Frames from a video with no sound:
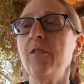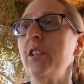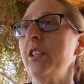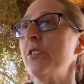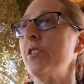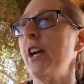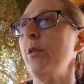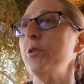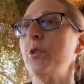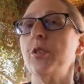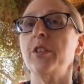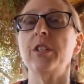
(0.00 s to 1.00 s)
It has now
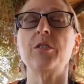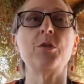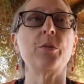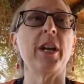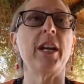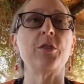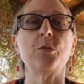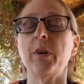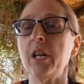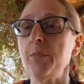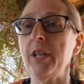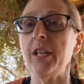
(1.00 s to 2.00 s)
turned into a
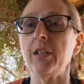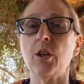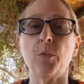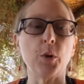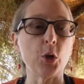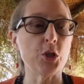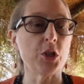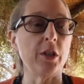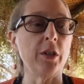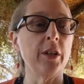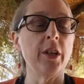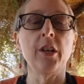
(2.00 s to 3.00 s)
20-minute commercial